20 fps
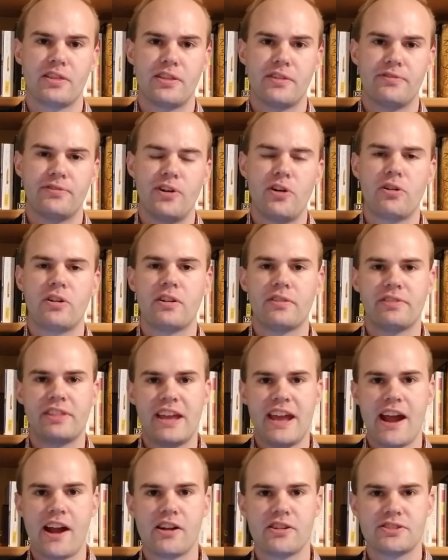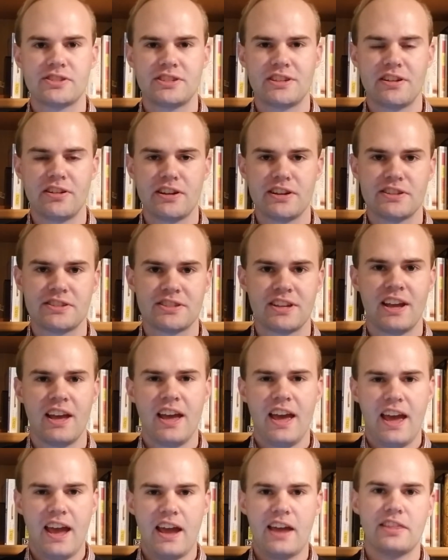The Folk of the Air series
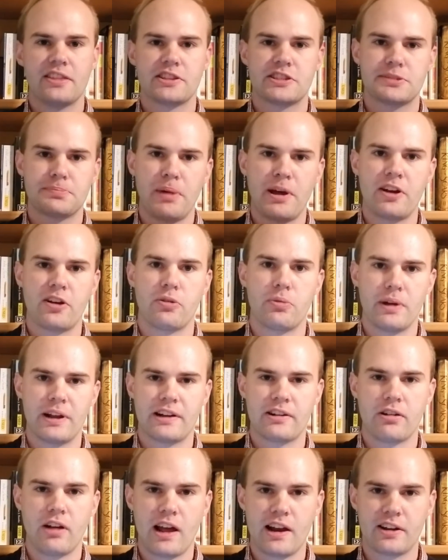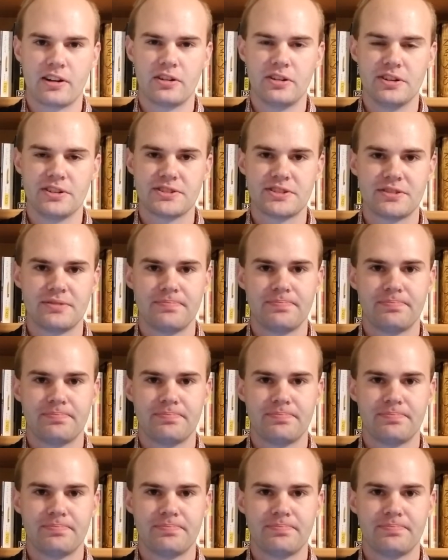and the Spiderwick Chronicles.